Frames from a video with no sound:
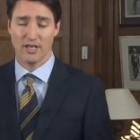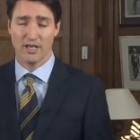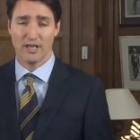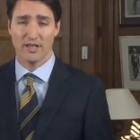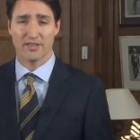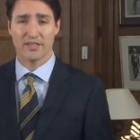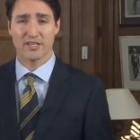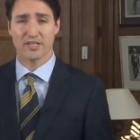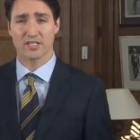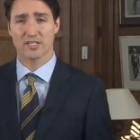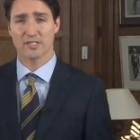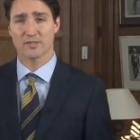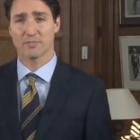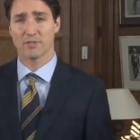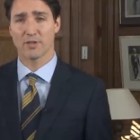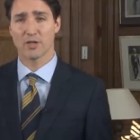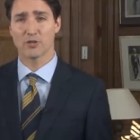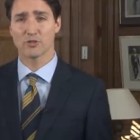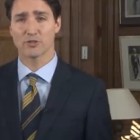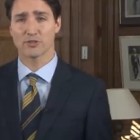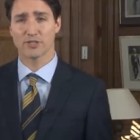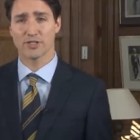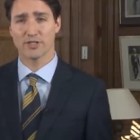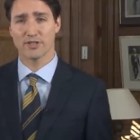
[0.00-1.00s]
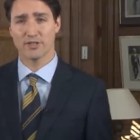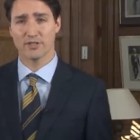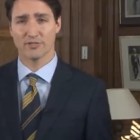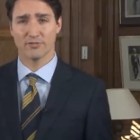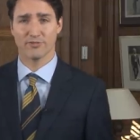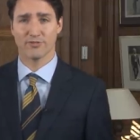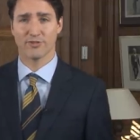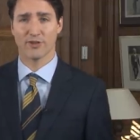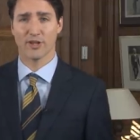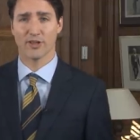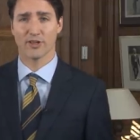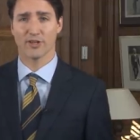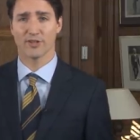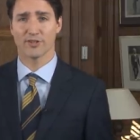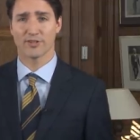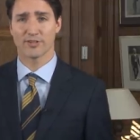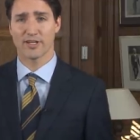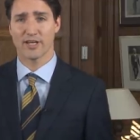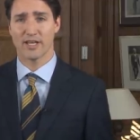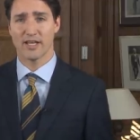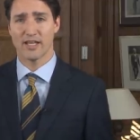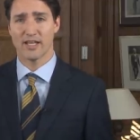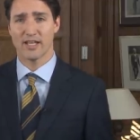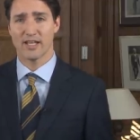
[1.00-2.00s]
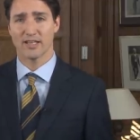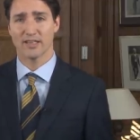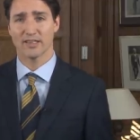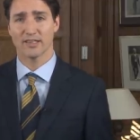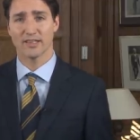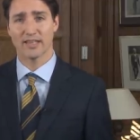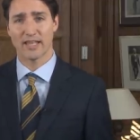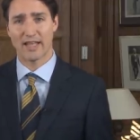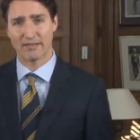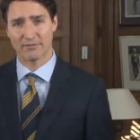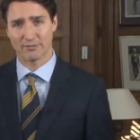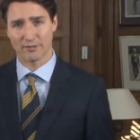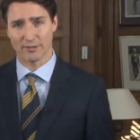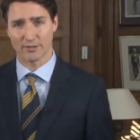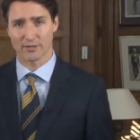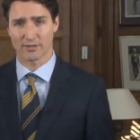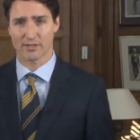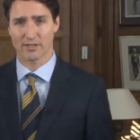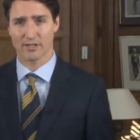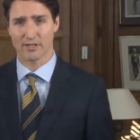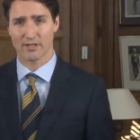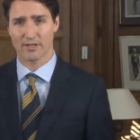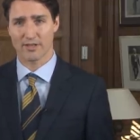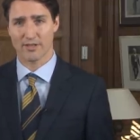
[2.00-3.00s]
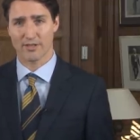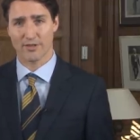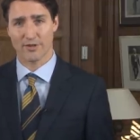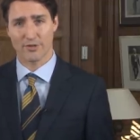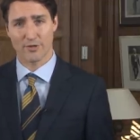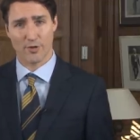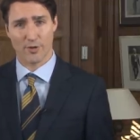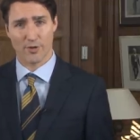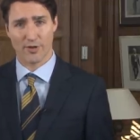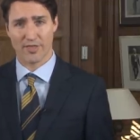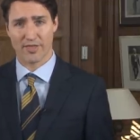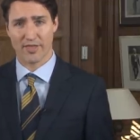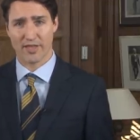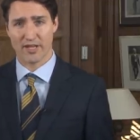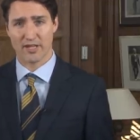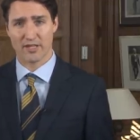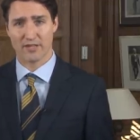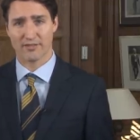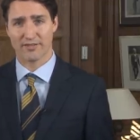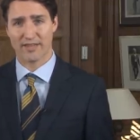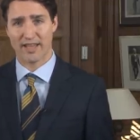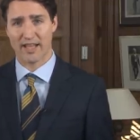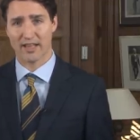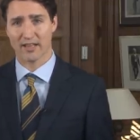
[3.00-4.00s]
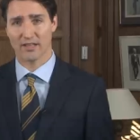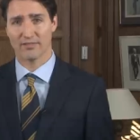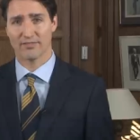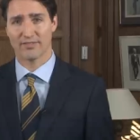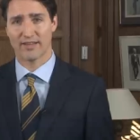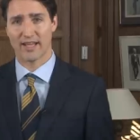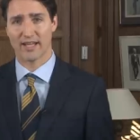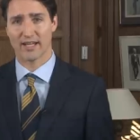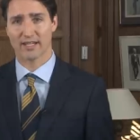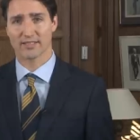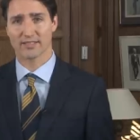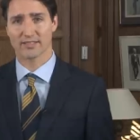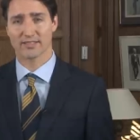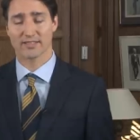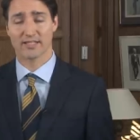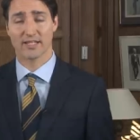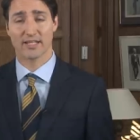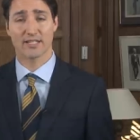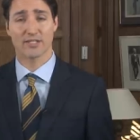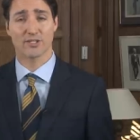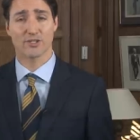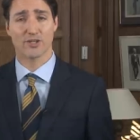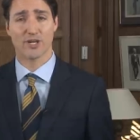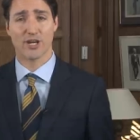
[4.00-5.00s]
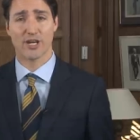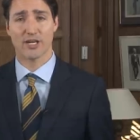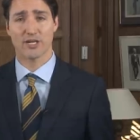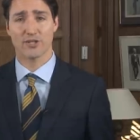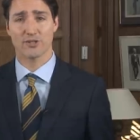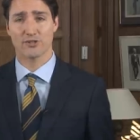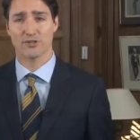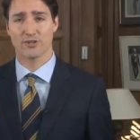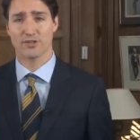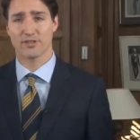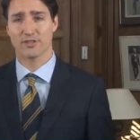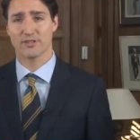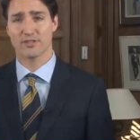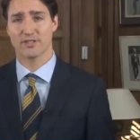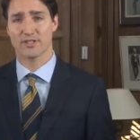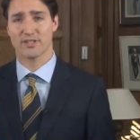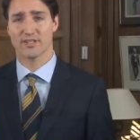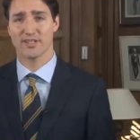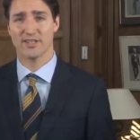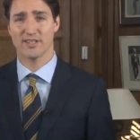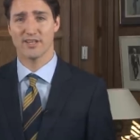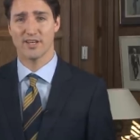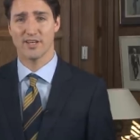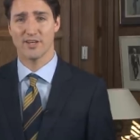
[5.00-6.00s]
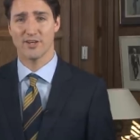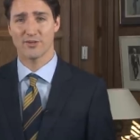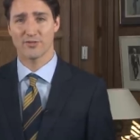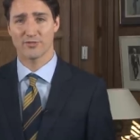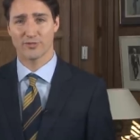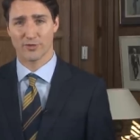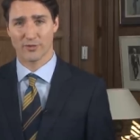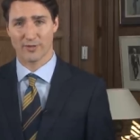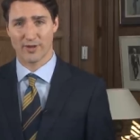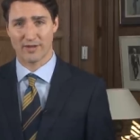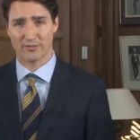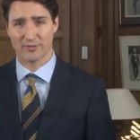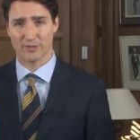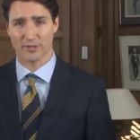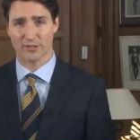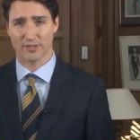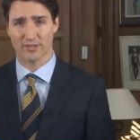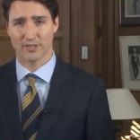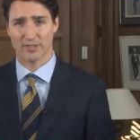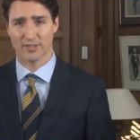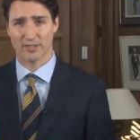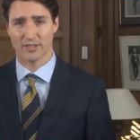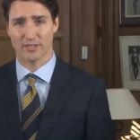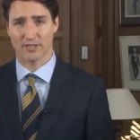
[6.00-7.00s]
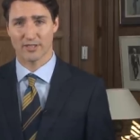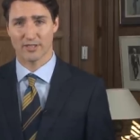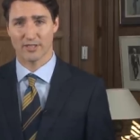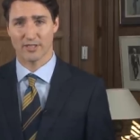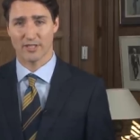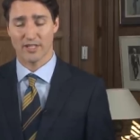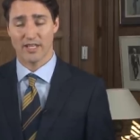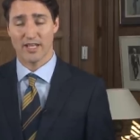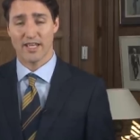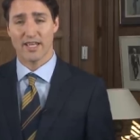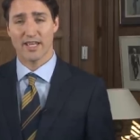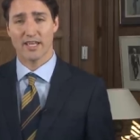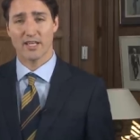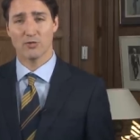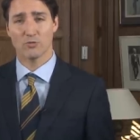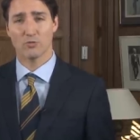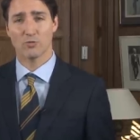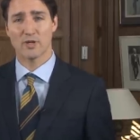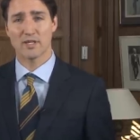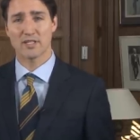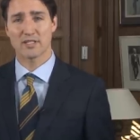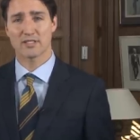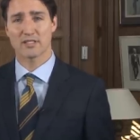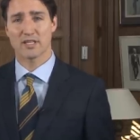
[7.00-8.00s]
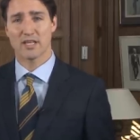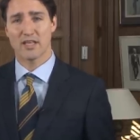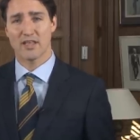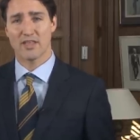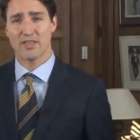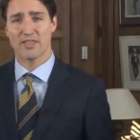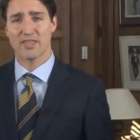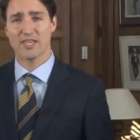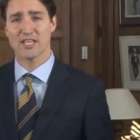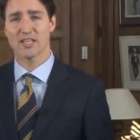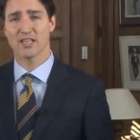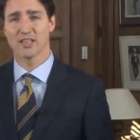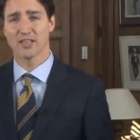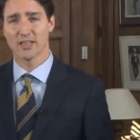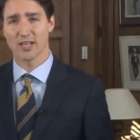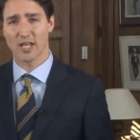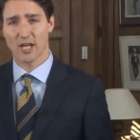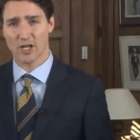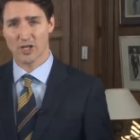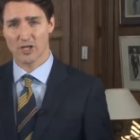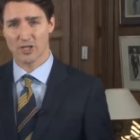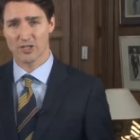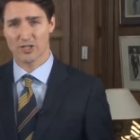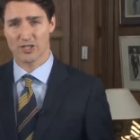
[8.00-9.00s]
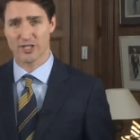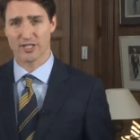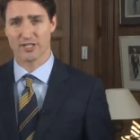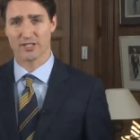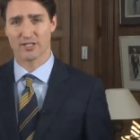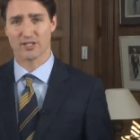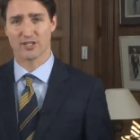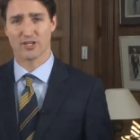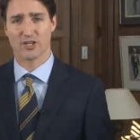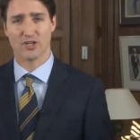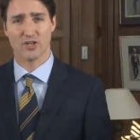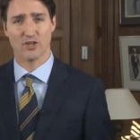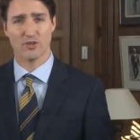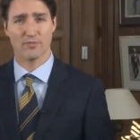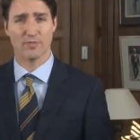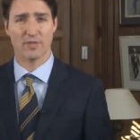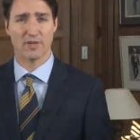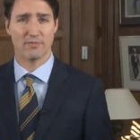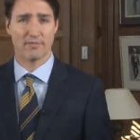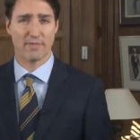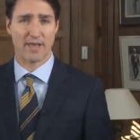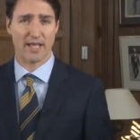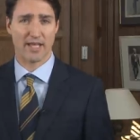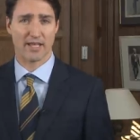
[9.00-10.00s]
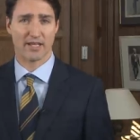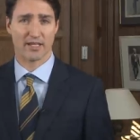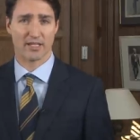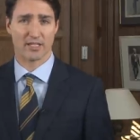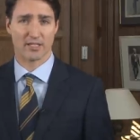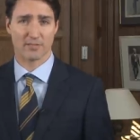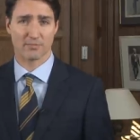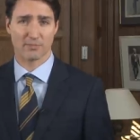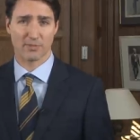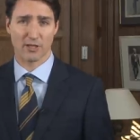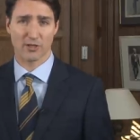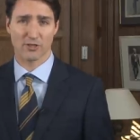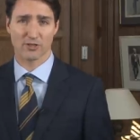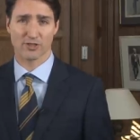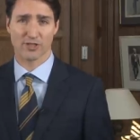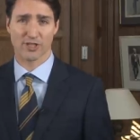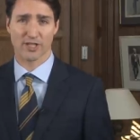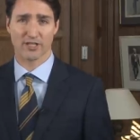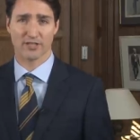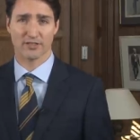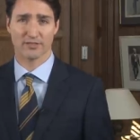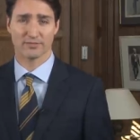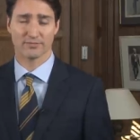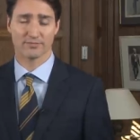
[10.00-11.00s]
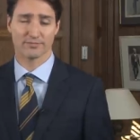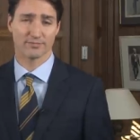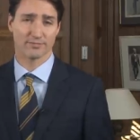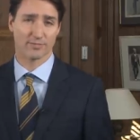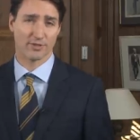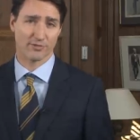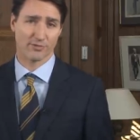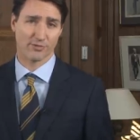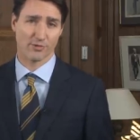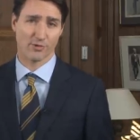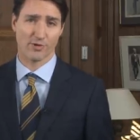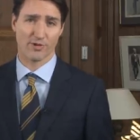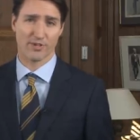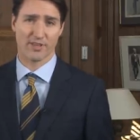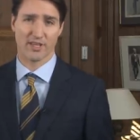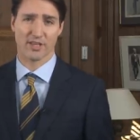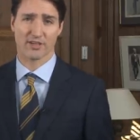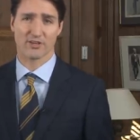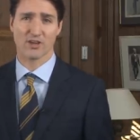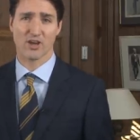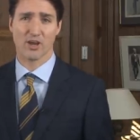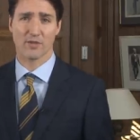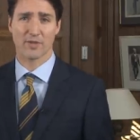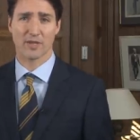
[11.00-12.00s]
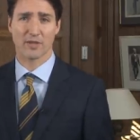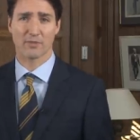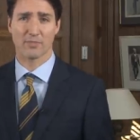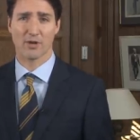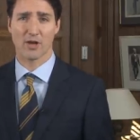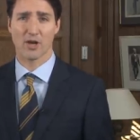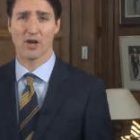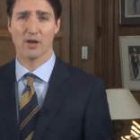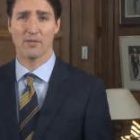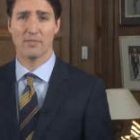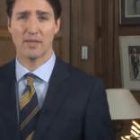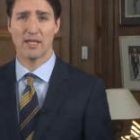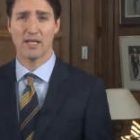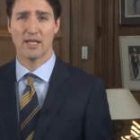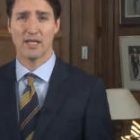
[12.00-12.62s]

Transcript: The explosion that followed leveled the north end of Halifax and changed the city forever. It was the largest human-made explosion before the atomic bomb